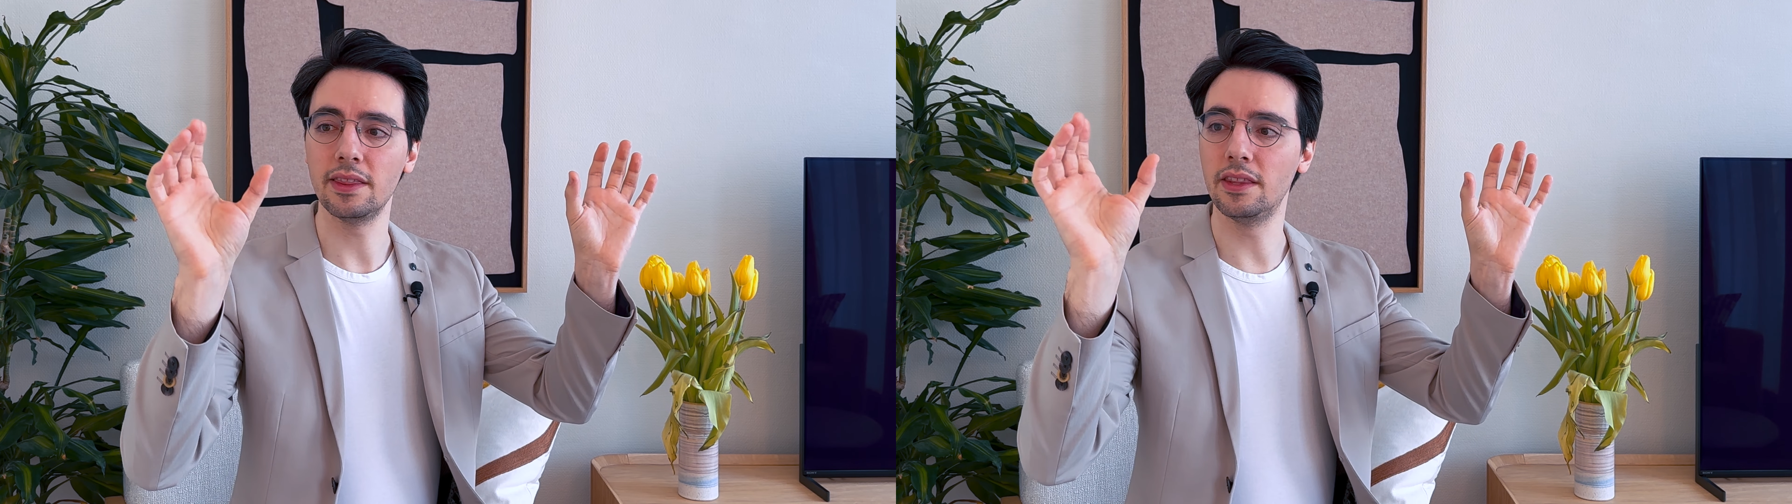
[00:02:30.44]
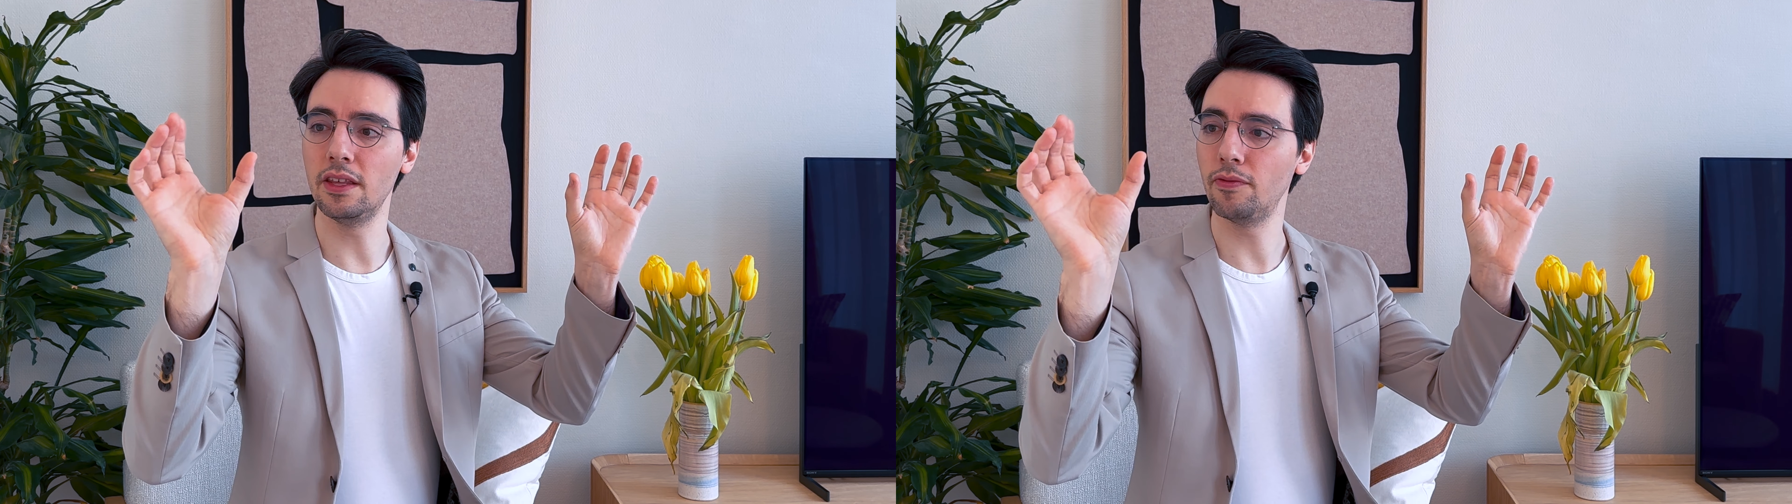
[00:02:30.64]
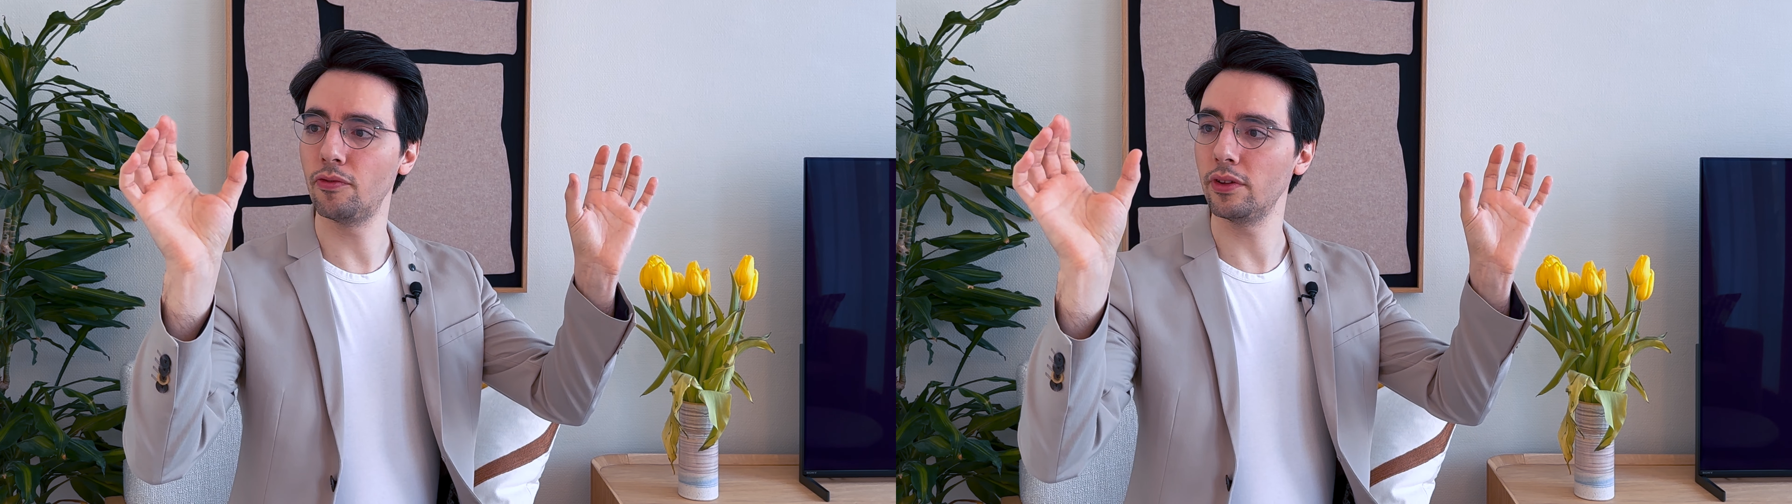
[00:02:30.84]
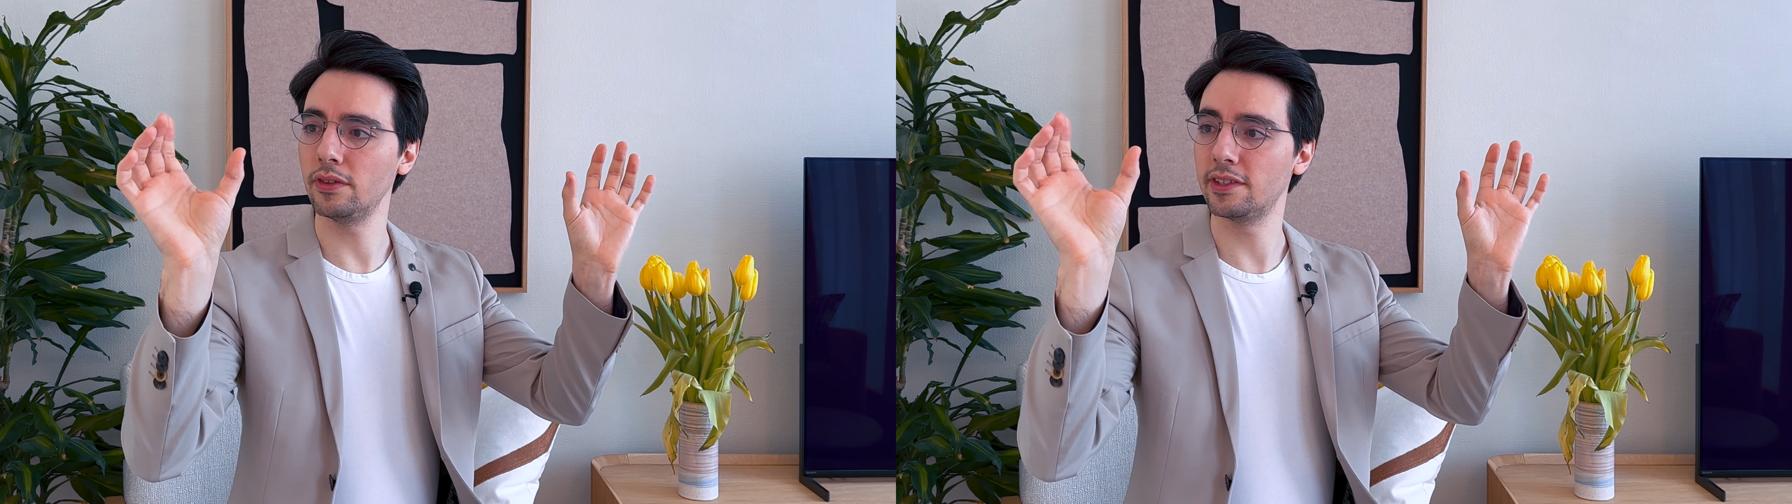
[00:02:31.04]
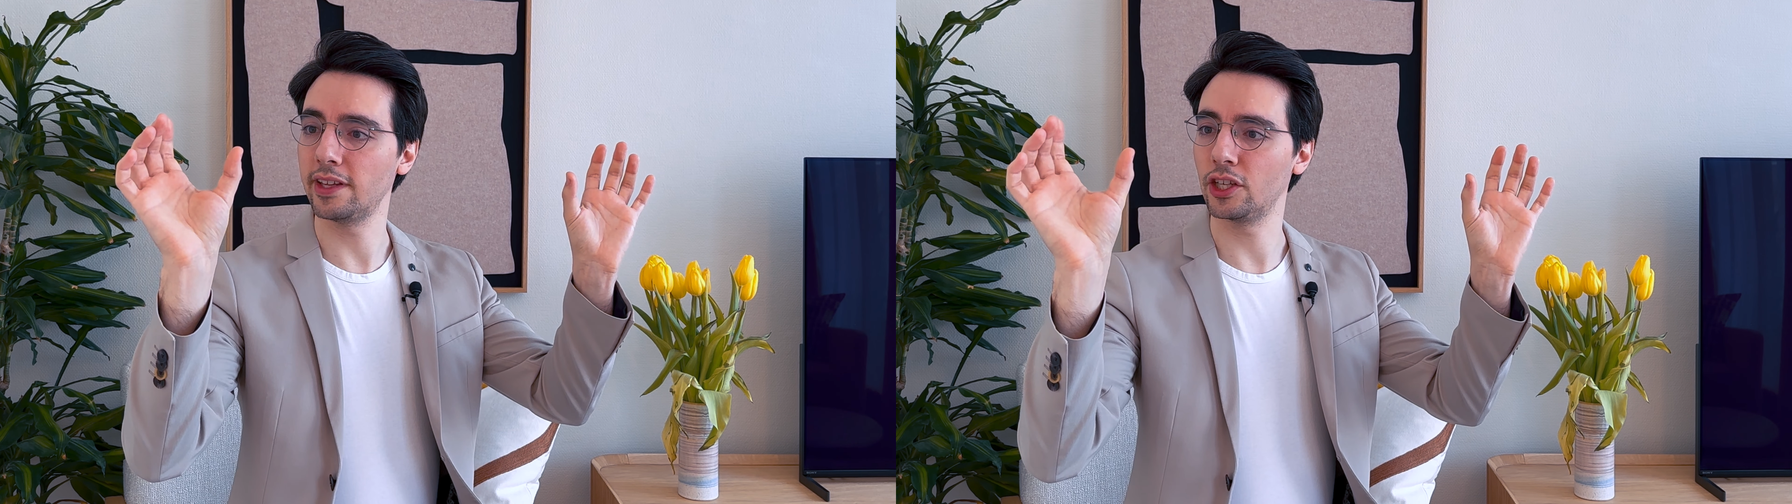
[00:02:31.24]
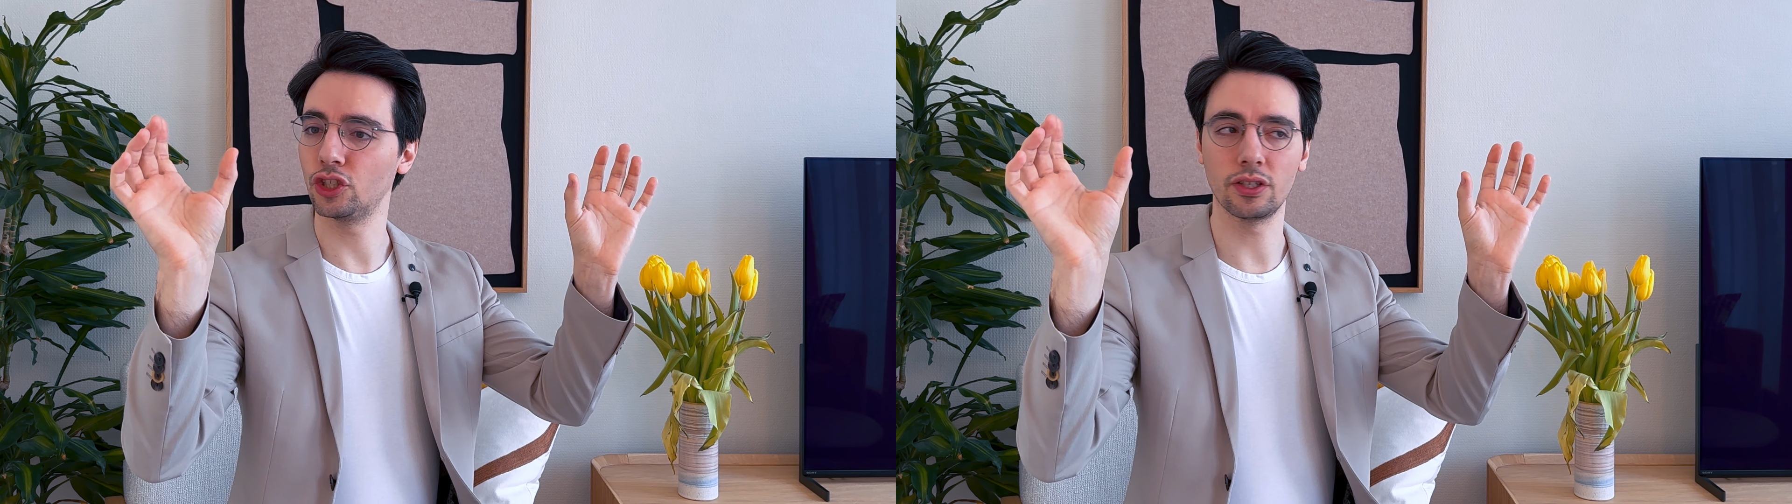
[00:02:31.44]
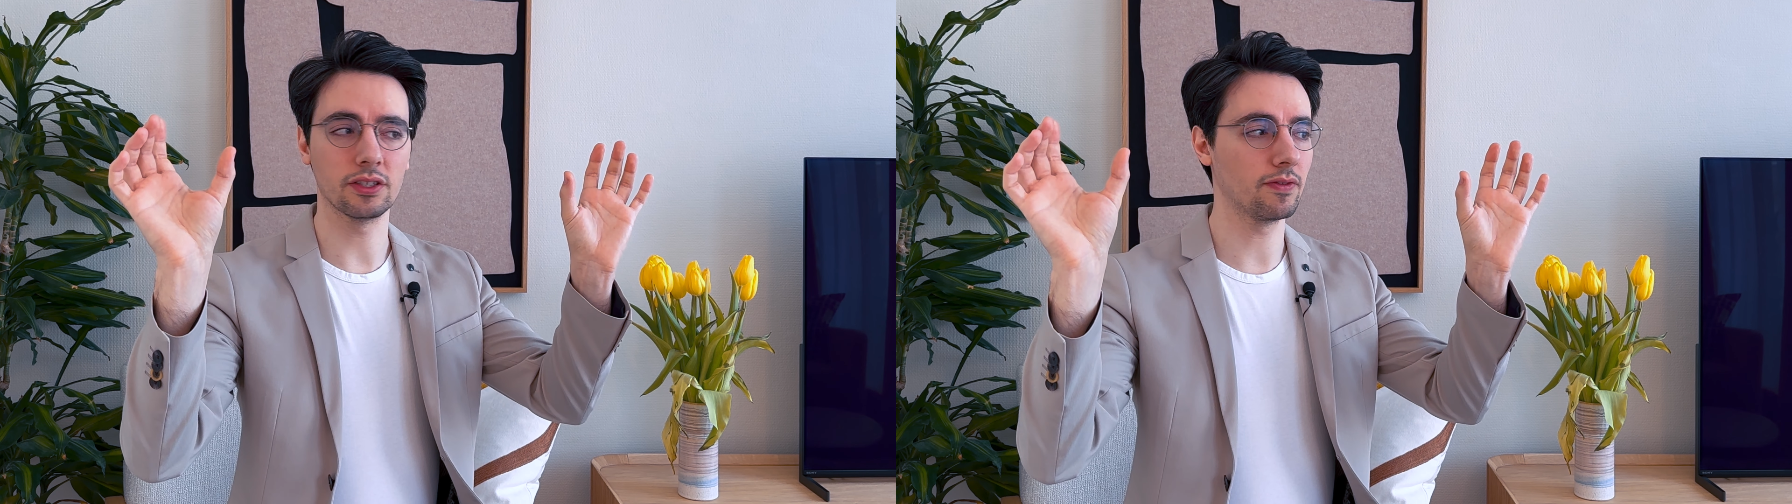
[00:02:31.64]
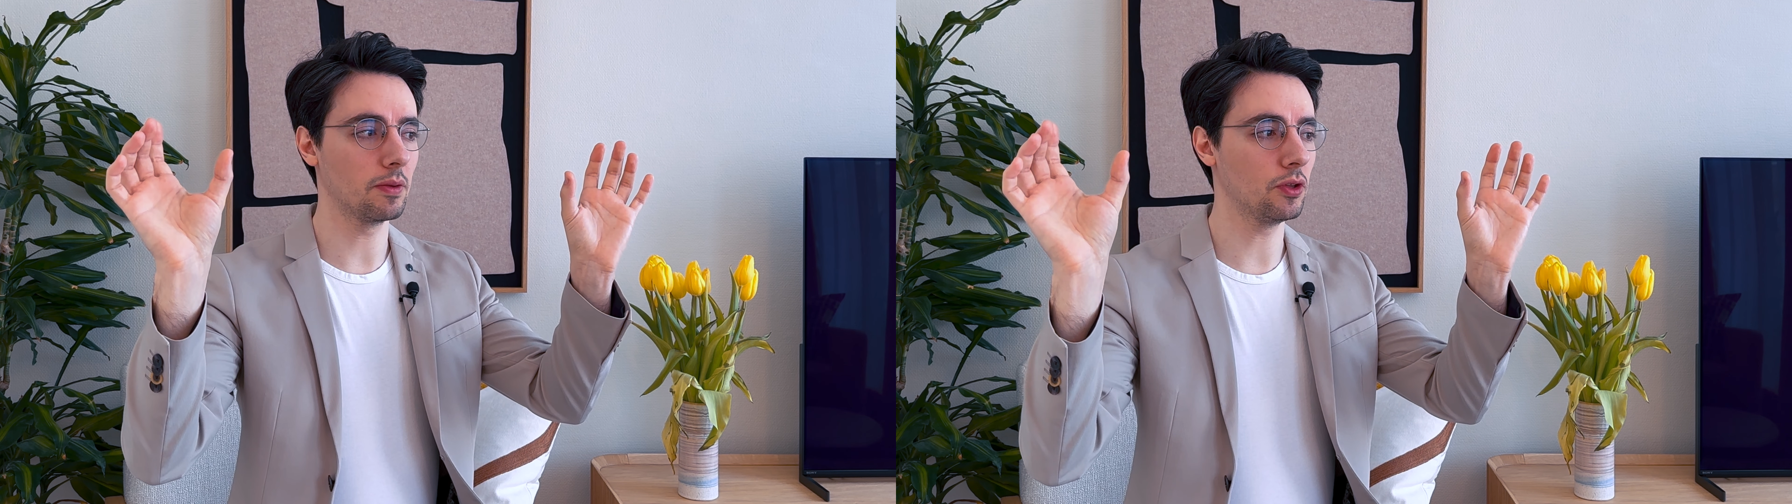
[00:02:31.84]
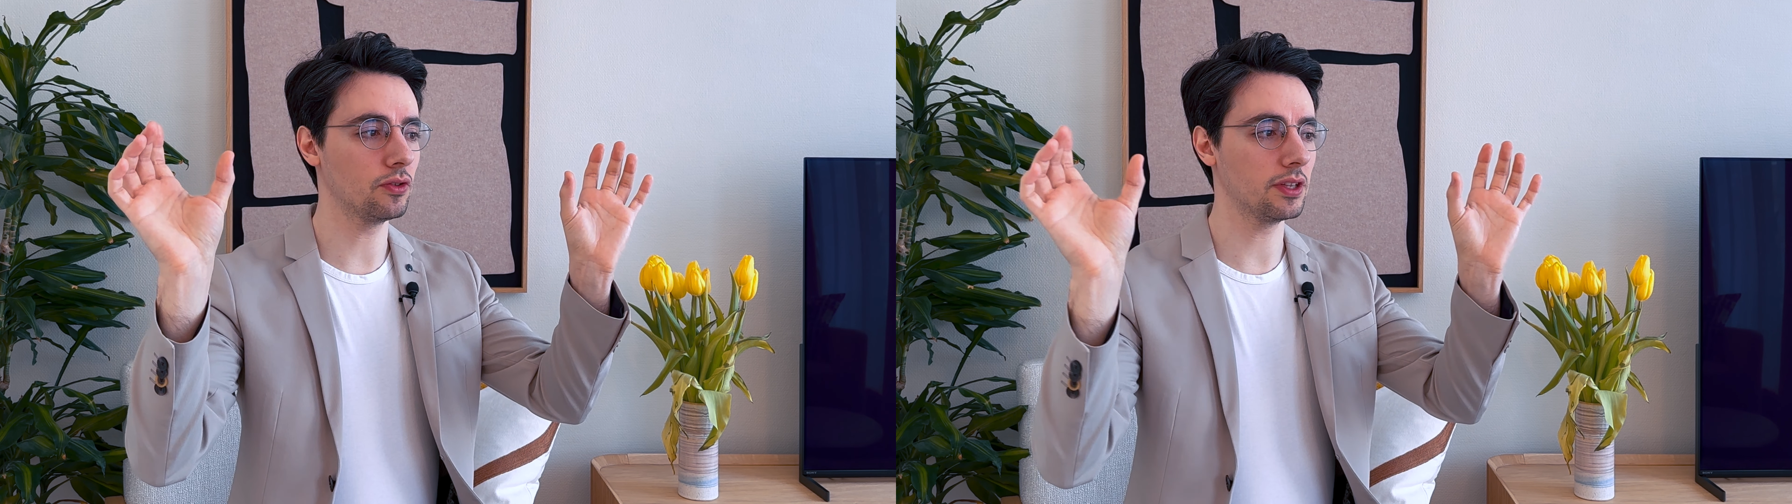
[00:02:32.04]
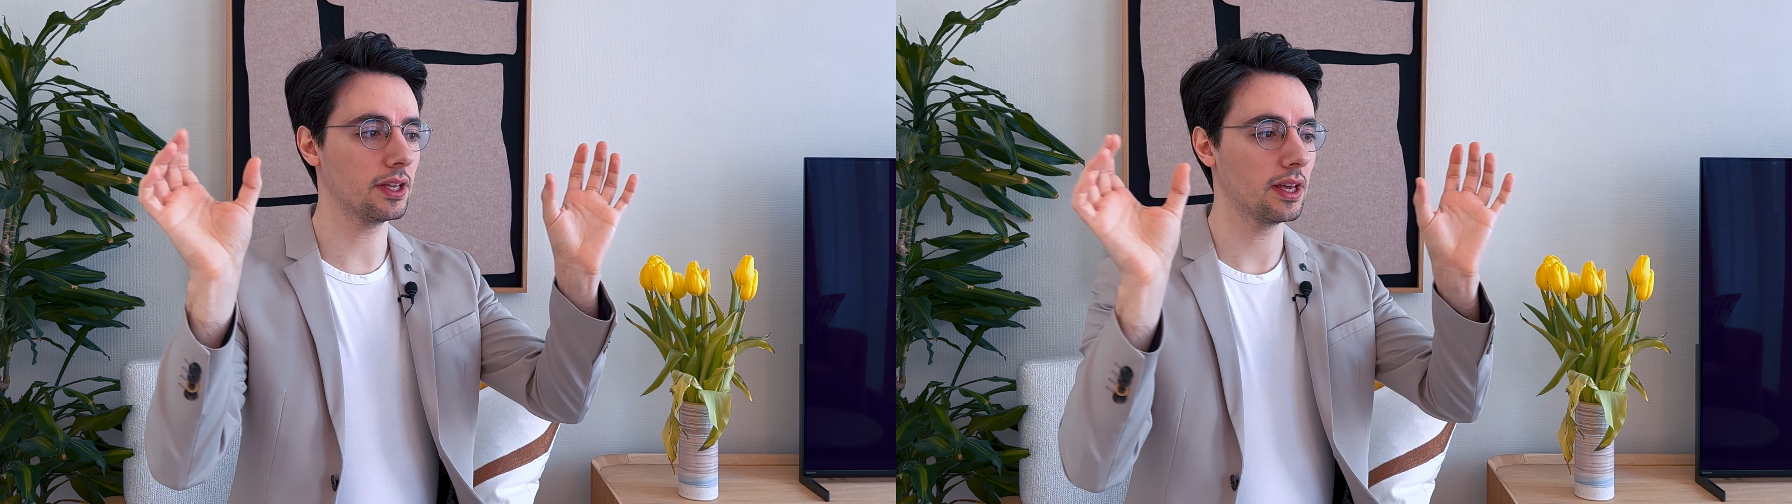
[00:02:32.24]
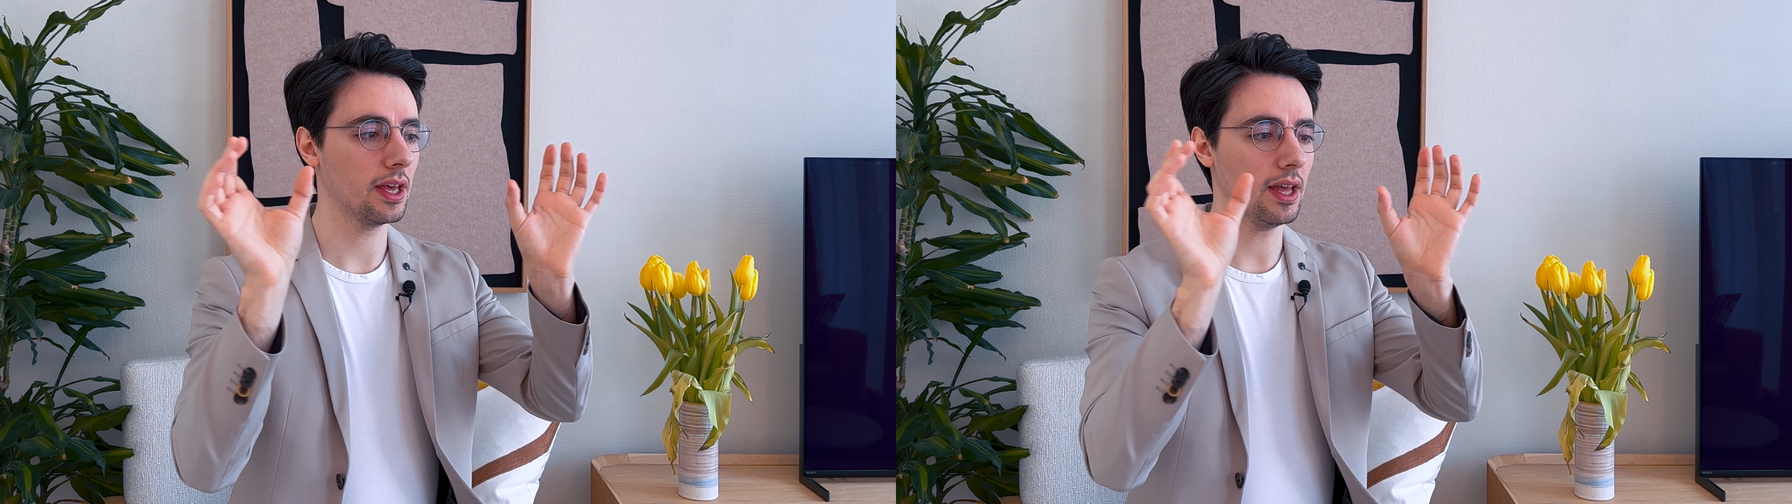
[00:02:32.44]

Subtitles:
different sections of the music